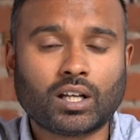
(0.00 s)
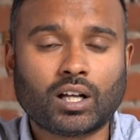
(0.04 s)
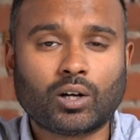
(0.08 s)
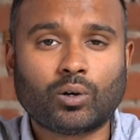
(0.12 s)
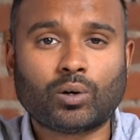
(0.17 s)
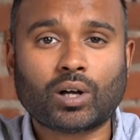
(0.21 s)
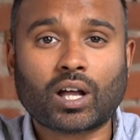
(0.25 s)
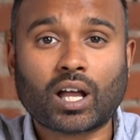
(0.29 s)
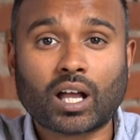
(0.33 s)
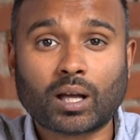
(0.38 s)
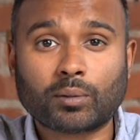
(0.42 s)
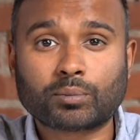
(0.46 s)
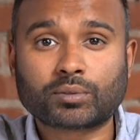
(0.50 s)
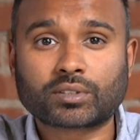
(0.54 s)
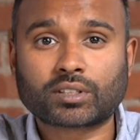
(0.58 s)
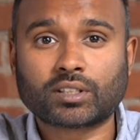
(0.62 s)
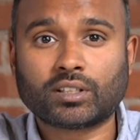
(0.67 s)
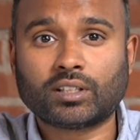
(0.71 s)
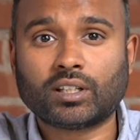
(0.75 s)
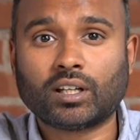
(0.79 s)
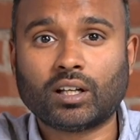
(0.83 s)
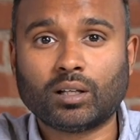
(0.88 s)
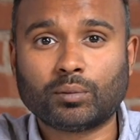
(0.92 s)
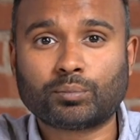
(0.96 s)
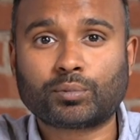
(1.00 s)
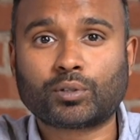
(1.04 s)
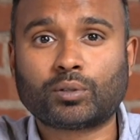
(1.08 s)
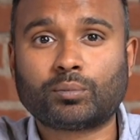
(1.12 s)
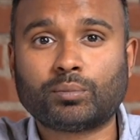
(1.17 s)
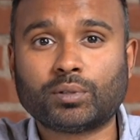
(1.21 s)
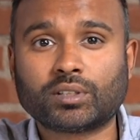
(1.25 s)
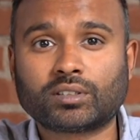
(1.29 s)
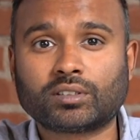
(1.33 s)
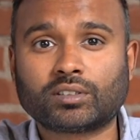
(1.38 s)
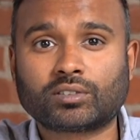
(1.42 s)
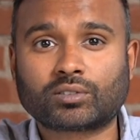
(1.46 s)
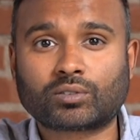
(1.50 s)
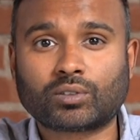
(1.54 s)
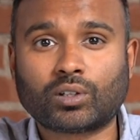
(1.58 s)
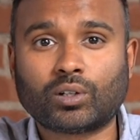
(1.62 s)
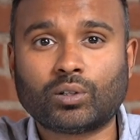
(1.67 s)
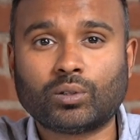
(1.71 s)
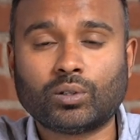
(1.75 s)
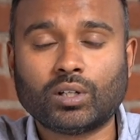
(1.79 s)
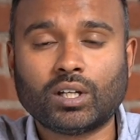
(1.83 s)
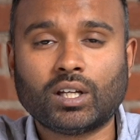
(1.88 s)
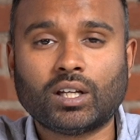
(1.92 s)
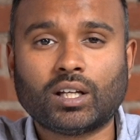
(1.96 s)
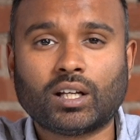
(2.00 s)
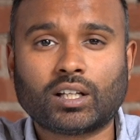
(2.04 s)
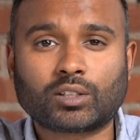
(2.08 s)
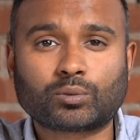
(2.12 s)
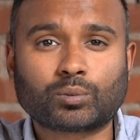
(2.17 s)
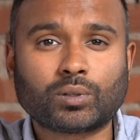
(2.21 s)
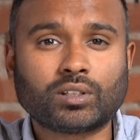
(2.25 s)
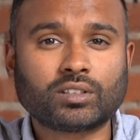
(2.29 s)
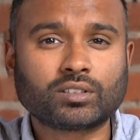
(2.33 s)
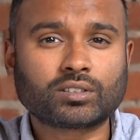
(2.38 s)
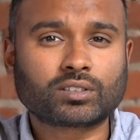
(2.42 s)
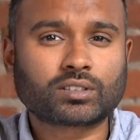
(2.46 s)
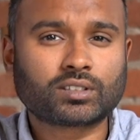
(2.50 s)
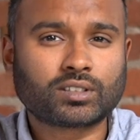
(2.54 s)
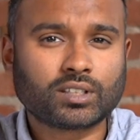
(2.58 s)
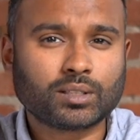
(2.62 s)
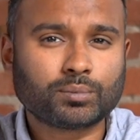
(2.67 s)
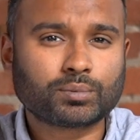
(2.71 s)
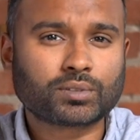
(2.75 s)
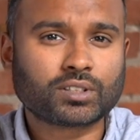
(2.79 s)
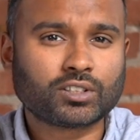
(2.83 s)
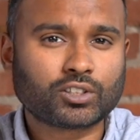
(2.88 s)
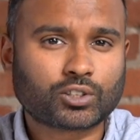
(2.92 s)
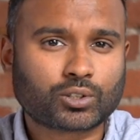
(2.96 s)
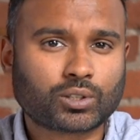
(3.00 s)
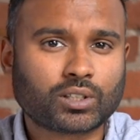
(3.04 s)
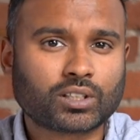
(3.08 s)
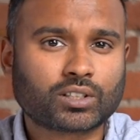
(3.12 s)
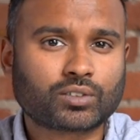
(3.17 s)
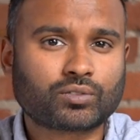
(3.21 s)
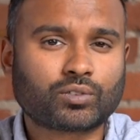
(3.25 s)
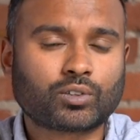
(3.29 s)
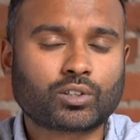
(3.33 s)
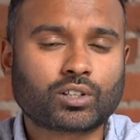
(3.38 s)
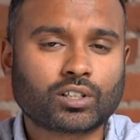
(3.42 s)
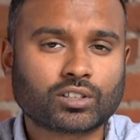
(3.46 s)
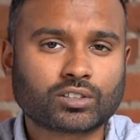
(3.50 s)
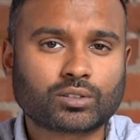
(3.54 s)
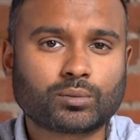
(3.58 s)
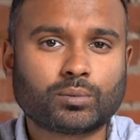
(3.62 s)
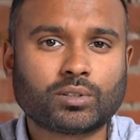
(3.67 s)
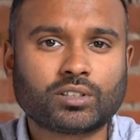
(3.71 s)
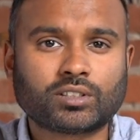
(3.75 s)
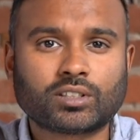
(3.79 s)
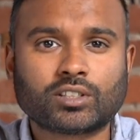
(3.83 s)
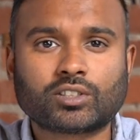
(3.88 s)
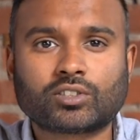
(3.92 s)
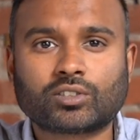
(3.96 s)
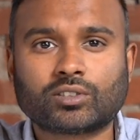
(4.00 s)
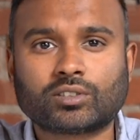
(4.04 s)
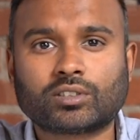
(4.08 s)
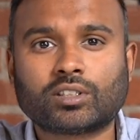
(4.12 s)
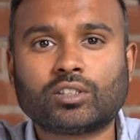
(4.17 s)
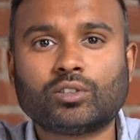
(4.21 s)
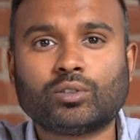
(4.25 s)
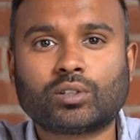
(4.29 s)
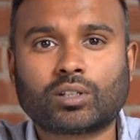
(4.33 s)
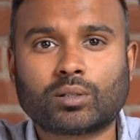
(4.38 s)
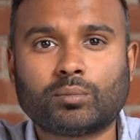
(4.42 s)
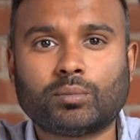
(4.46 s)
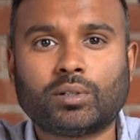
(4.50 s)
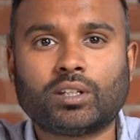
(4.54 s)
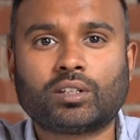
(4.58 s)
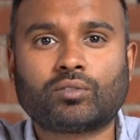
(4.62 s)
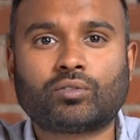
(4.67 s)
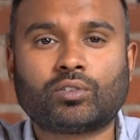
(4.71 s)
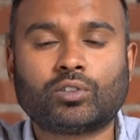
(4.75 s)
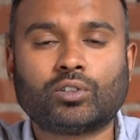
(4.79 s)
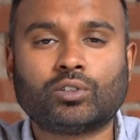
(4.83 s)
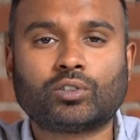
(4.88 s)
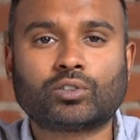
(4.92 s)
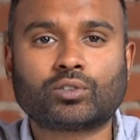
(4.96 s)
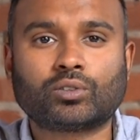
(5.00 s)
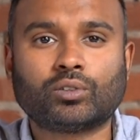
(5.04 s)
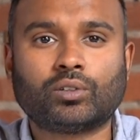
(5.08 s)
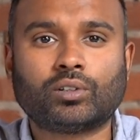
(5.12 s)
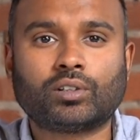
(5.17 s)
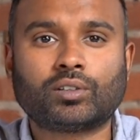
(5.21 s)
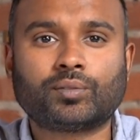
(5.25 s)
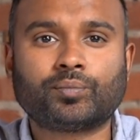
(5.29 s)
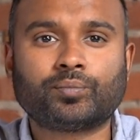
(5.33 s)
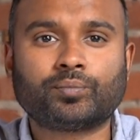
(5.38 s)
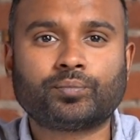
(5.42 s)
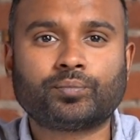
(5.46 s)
how apps can help your business grow, as well as tips and tricks for customizations that you can make for your store.